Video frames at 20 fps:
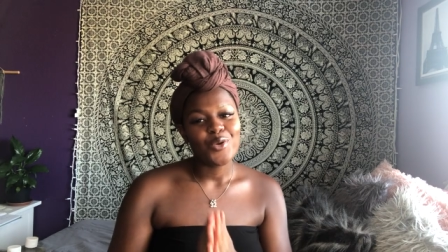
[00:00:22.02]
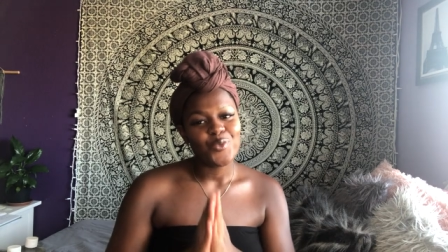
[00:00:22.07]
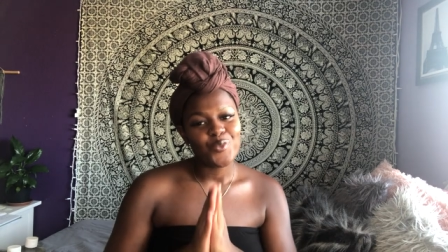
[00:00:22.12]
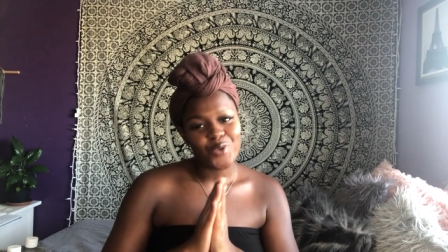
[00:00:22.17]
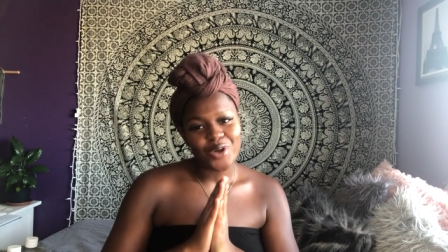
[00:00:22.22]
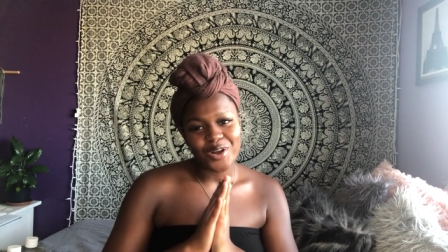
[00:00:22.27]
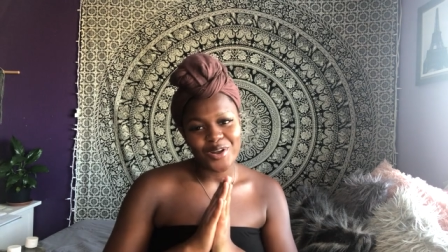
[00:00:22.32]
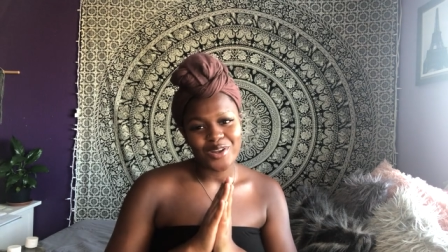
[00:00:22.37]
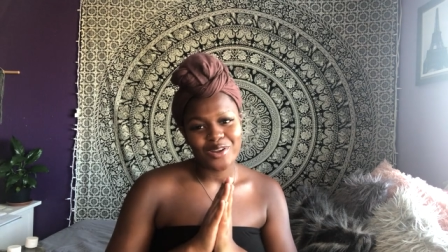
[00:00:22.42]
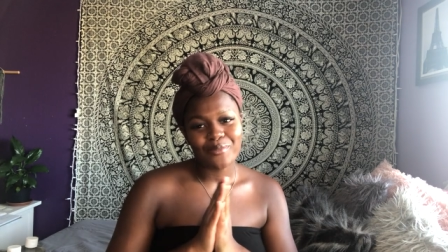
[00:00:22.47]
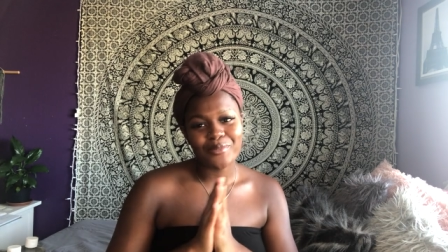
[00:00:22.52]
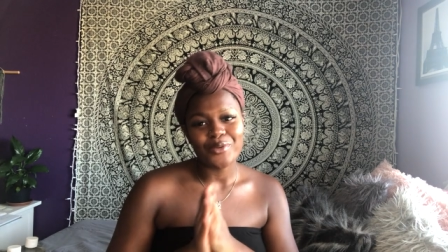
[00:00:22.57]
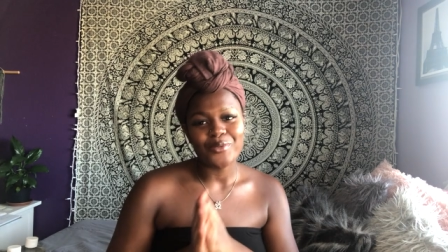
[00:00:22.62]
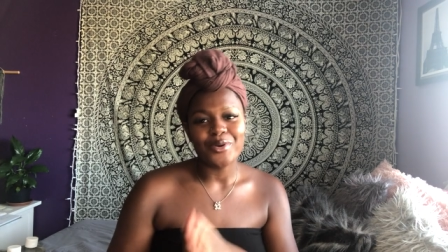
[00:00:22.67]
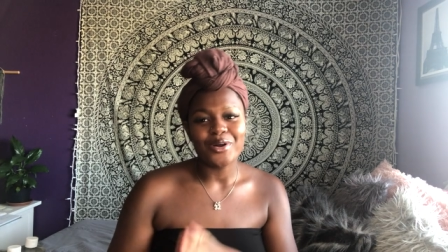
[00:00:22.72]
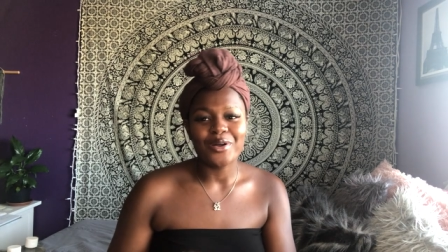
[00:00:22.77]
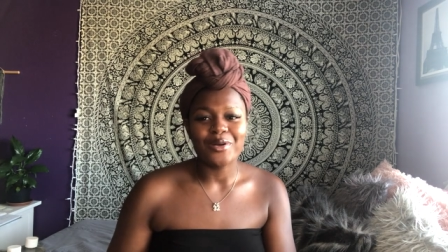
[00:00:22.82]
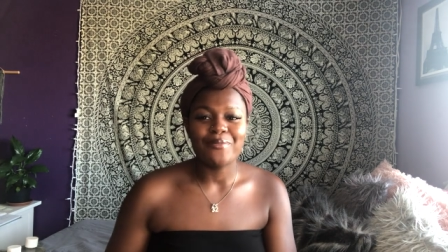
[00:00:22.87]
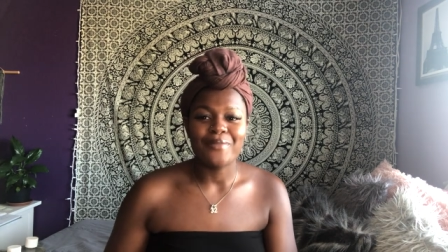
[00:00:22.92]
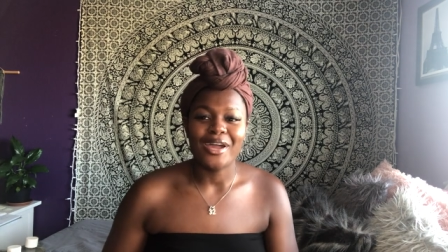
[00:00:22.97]

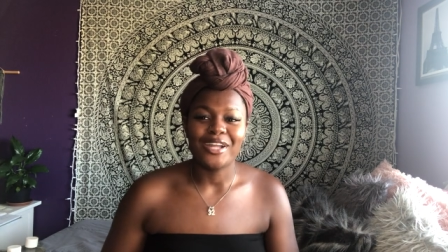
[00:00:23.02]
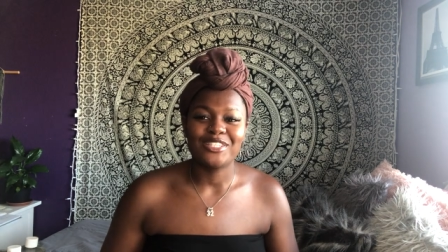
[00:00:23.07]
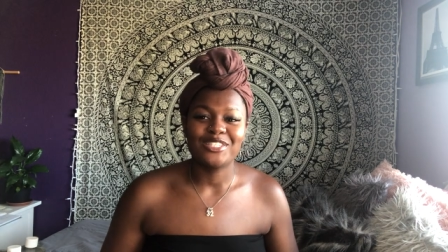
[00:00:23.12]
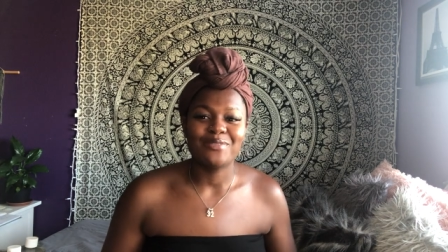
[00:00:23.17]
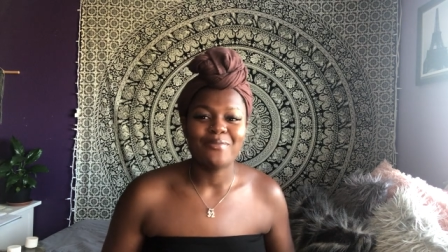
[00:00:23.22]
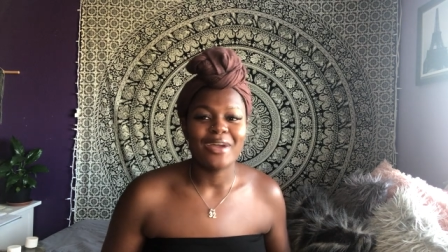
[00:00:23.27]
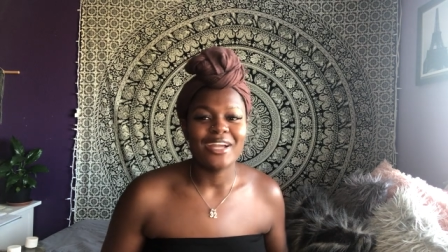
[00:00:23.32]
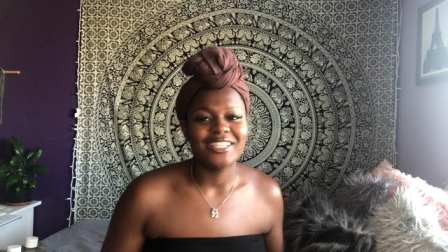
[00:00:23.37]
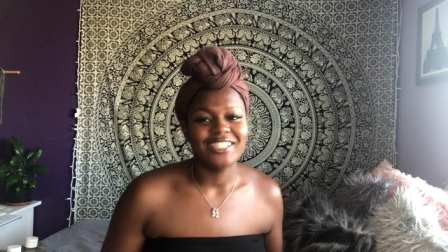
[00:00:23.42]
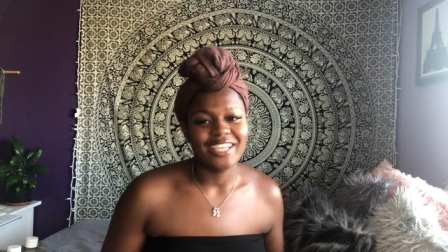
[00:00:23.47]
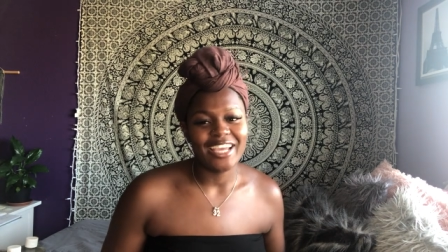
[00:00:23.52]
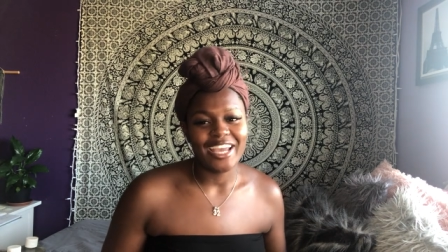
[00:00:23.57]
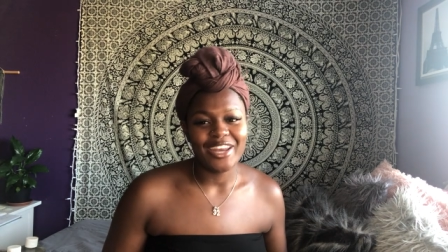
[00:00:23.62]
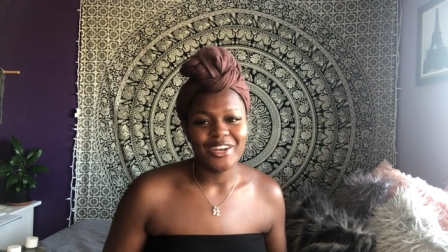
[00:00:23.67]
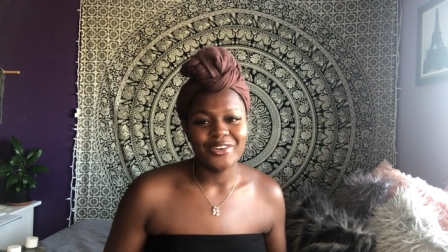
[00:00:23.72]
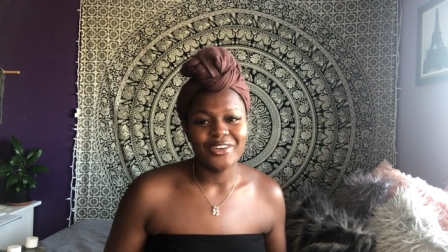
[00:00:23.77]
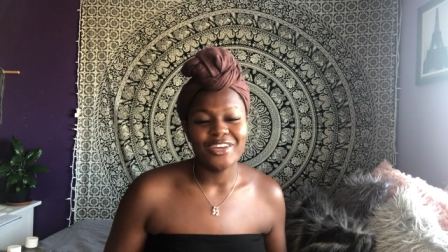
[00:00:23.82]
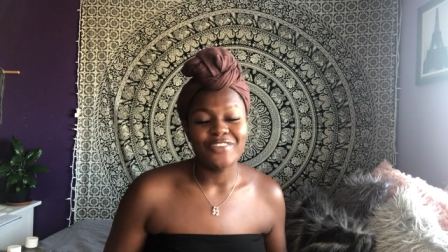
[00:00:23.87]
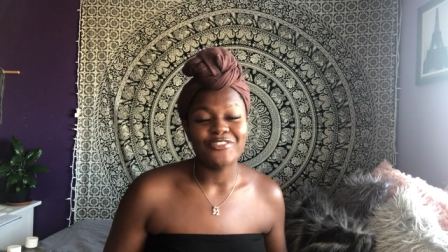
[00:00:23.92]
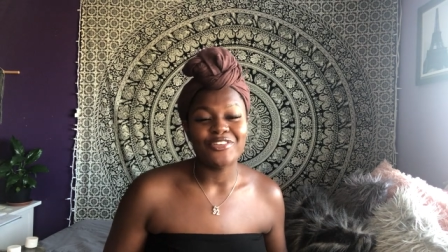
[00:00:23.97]
Welcome back to my
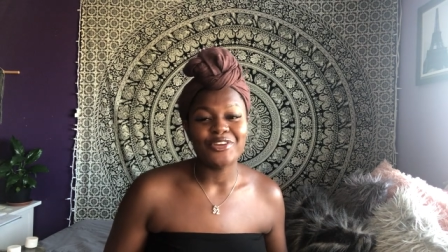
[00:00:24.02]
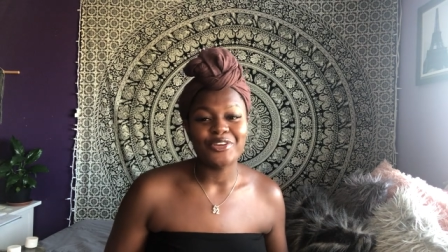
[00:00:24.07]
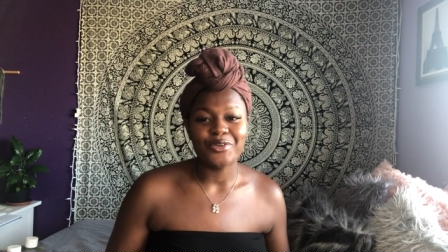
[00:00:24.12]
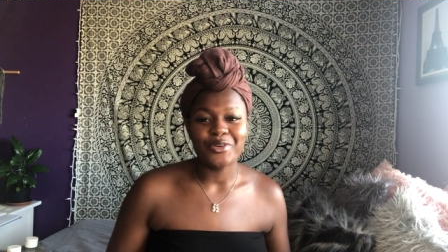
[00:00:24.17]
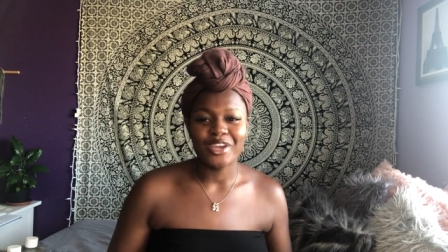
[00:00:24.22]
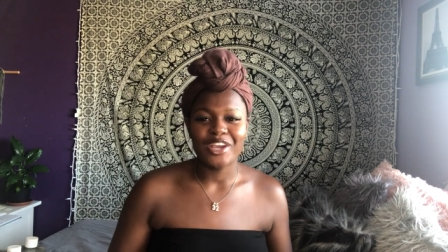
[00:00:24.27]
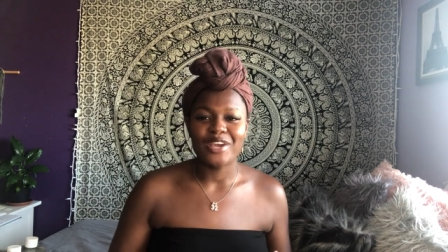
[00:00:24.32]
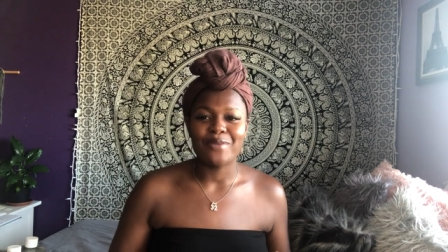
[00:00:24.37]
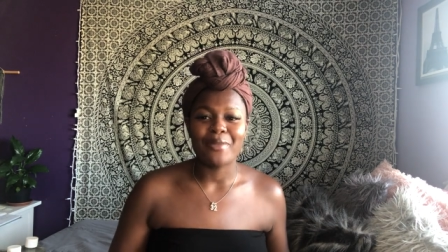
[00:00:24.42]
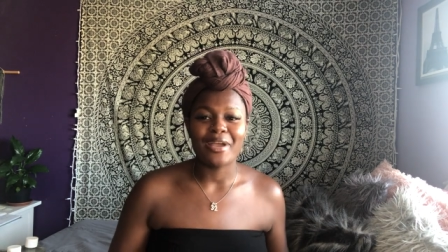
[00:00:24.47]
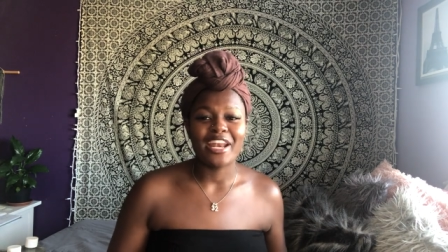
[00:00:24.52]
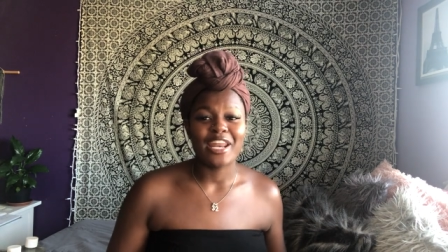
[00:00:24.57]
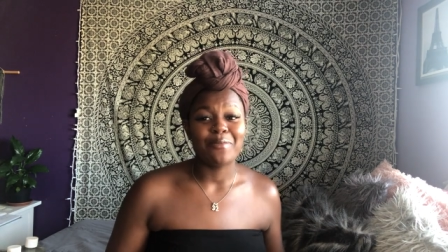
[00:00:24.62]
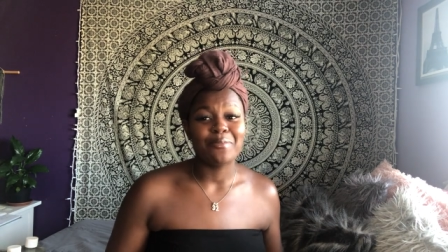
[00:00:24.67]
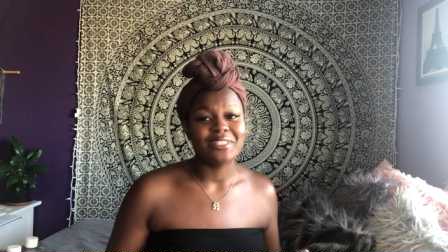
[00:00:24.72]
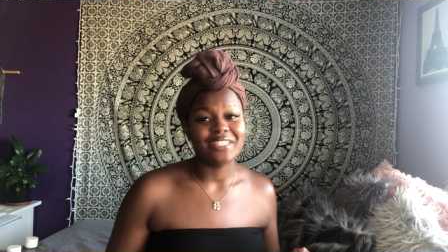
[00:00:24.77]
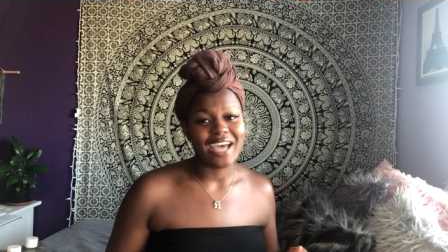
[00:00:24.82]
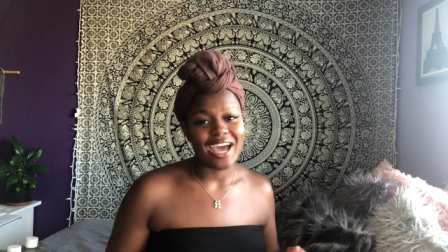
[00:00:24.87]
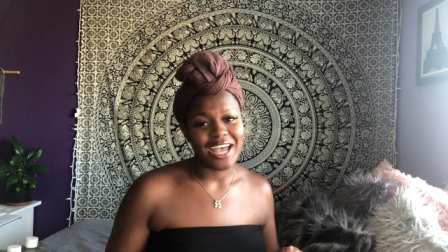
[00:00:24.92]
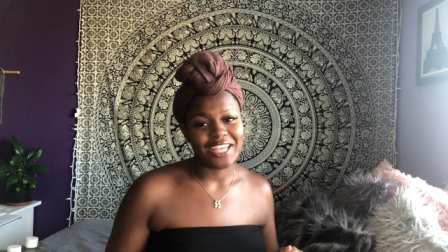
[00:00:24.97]
channel. If you're new here, my name
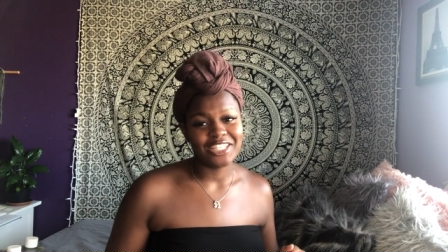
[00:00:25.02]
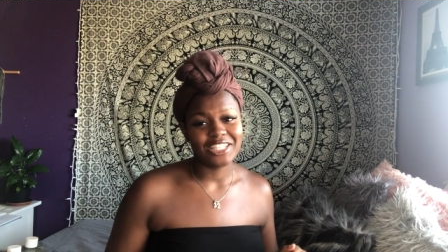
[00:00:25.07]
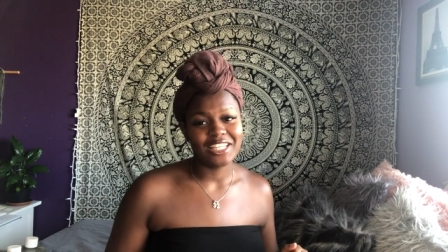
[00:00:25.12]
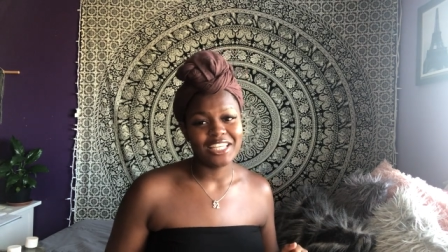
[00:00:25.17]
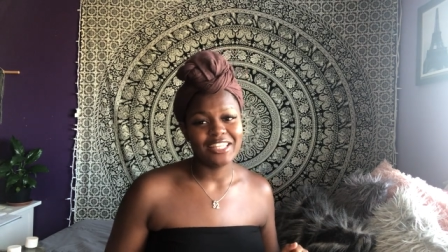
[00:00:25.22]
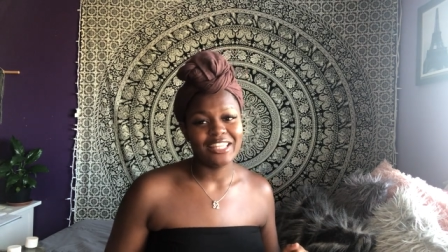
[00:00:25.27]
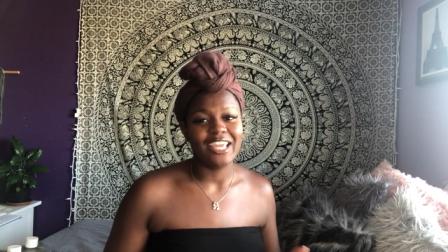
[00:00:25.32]
is Ashley.